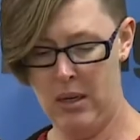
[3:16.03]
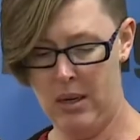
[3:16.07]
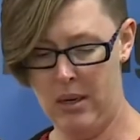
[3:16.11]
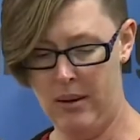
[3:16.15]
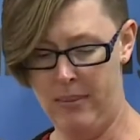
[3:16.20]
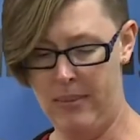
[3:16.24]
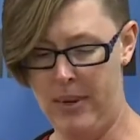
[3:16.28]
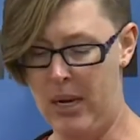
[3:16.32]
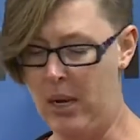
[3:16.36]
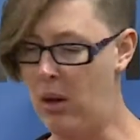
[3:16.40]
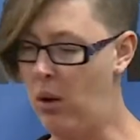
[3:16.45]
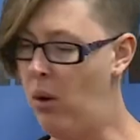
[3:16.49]

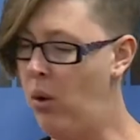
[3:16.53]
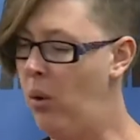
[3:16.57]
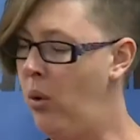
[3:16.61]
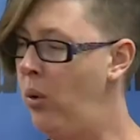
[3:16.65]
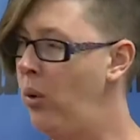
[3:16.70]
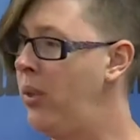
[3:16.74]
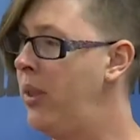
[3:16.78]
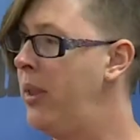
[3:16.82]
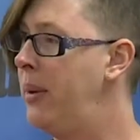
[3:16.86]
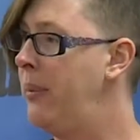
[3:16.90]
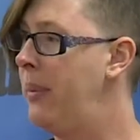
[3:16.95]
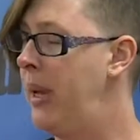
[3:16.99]
I'm going to
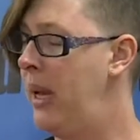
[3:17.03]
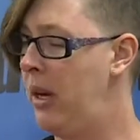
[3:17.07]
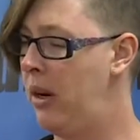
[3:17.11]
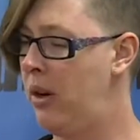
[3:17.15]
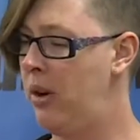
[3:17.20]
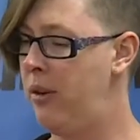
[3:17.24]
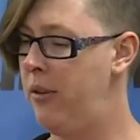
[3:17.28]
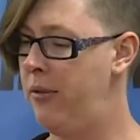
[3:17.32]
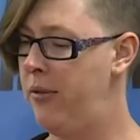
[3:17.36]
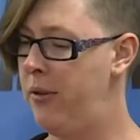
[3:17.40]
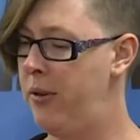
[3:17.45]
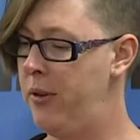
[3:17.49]
hold the
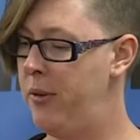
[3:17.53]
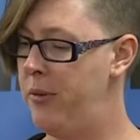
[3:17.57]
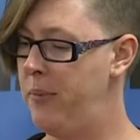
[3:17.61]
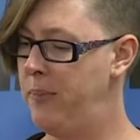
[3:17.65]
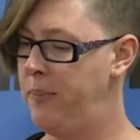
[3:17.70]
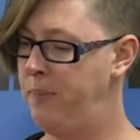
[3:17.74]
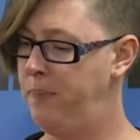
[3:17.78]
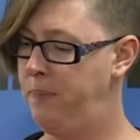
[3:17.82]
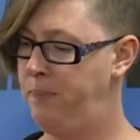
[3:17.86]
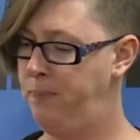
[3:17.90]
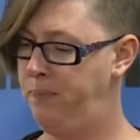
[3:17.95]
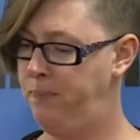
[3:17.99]
microphone.
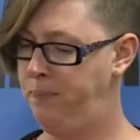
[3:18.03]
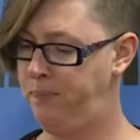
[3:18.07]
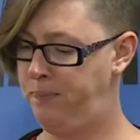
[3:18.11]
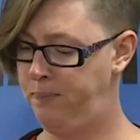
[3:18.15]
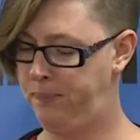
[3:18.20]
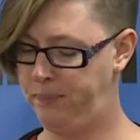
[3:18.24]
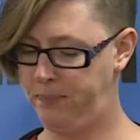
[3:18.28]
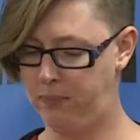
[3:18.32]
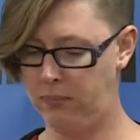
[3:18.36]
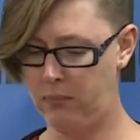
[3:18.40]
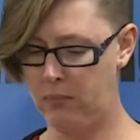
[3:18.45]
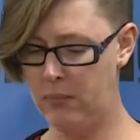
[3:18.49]

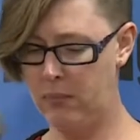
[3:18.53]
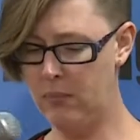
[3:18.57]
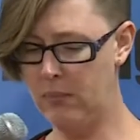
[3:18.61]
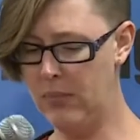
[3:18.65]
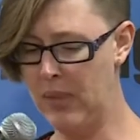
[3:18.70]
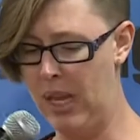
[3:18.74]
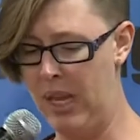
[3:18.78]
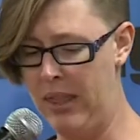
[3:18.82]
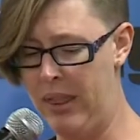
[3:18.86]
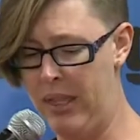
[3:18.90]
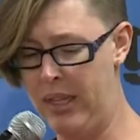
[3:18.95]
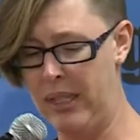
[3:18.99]

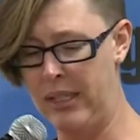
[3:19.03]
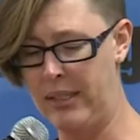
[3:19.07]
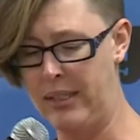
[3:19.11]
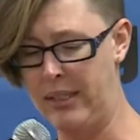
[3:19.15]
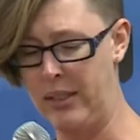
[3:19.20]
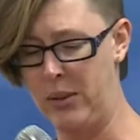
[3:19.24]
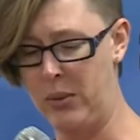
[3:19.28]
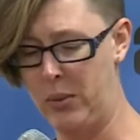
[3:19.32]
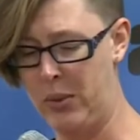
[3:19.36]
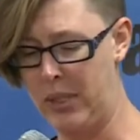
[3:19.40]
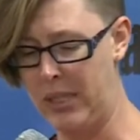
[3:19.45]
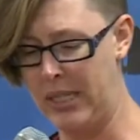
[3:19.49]
I think it's
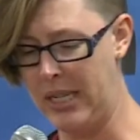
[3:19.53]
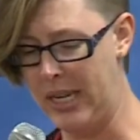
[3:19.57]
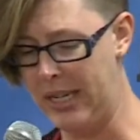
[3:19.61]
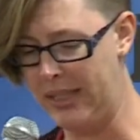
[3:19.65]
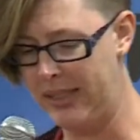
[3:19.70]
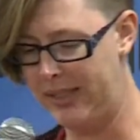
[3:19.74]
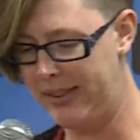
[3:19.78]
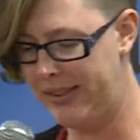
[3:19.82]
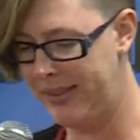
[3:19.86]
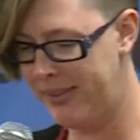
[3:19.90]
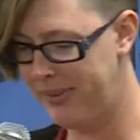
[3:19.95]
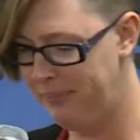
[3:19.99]
this one,
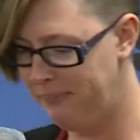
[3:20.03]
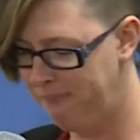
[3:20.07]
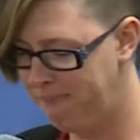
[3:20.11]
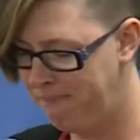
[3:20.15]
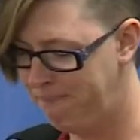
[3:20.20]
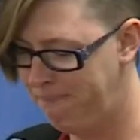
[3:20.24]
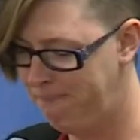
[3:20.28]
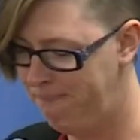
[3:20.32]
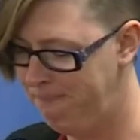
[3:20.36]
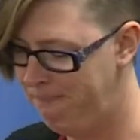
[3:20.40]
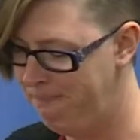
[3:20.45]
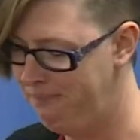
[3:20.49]
yes.
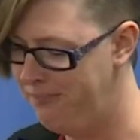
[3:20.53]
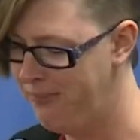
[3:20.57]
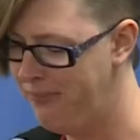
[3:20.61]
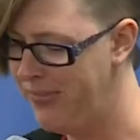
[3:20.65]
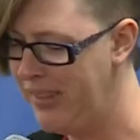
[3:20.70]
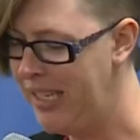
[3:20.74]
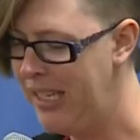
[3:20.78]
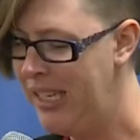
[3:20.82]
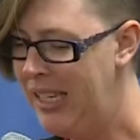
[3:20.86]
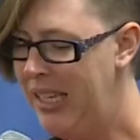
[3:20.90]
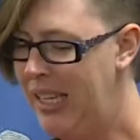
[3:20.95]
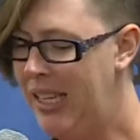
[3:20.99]

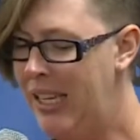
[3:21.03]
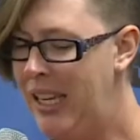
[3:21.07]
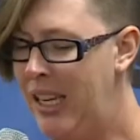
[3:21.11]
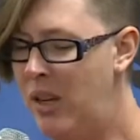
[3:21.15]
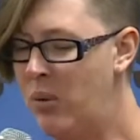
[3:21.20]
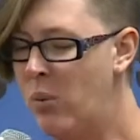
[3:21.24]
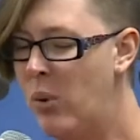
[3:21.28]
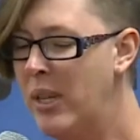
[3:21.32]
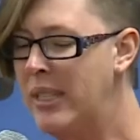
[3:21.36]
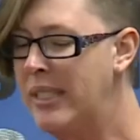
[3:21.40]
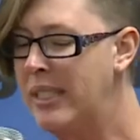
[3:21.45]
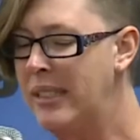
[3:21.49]

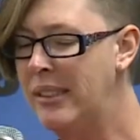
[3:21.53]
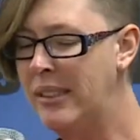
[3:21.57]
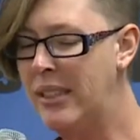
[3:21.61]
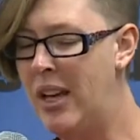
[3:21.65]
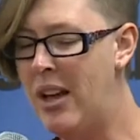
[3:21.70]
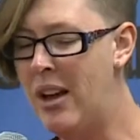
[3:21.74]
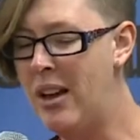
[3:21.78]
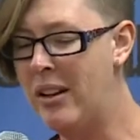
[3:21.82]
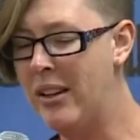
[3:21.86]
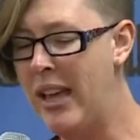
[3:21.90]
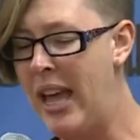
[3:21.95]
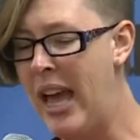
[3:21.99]
It wasn't
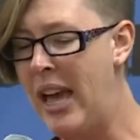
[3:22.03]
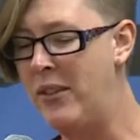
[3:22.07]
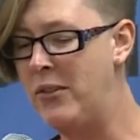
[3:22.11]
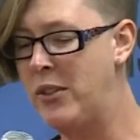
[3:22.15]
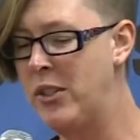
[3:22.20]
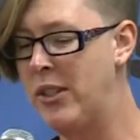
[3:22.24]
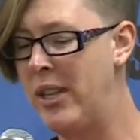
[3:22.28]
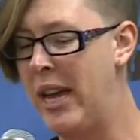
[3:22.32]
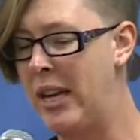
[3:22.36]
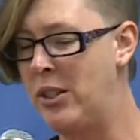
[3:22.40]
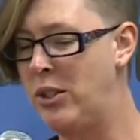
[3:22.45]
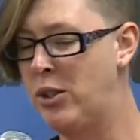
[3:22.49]
long
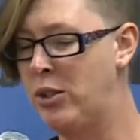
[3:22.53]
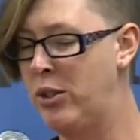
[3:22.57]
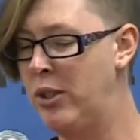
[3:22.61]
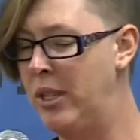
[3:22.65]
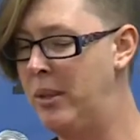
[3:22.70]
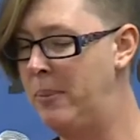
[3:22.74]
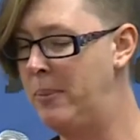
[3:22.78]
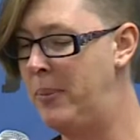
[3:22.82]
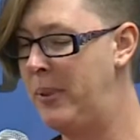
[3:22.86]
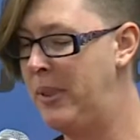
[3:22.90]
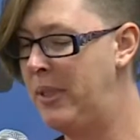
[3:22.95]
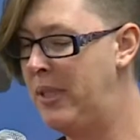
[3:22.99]
after that
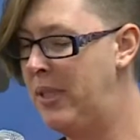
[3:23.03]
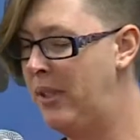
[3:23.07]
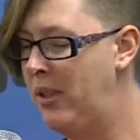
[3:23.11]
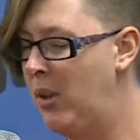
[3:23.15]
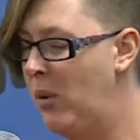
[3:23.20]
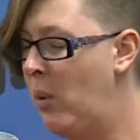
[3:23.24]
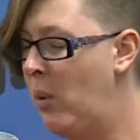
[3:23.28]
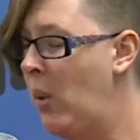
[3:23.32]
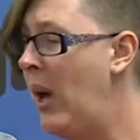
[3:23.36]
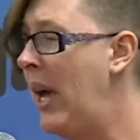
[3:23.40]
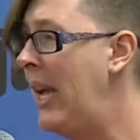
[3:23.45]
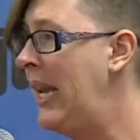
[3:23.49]
trip to
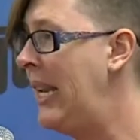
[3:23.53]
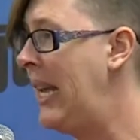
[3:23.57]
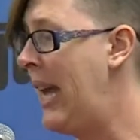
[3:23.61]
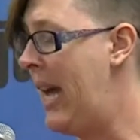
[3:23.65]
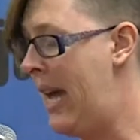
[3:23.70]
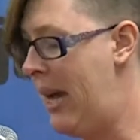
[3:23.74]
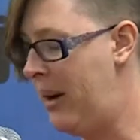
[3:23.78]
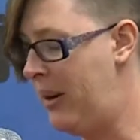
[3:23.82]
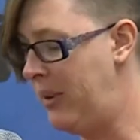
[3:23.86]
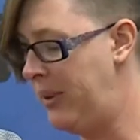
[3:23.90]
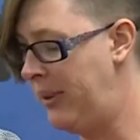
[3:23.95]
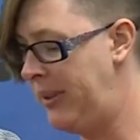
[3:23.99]
the White
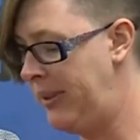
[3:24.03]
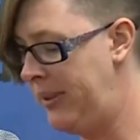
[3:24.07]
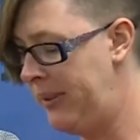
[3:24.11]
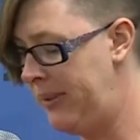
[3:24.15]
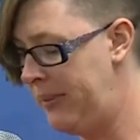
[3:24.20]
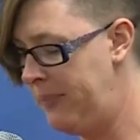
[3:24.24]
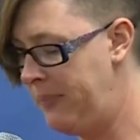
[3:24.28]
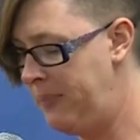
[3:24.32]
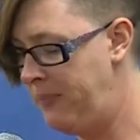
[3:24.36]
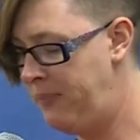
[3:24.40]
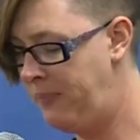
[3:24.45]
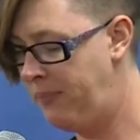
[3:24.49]

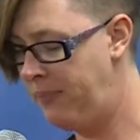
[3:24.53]
House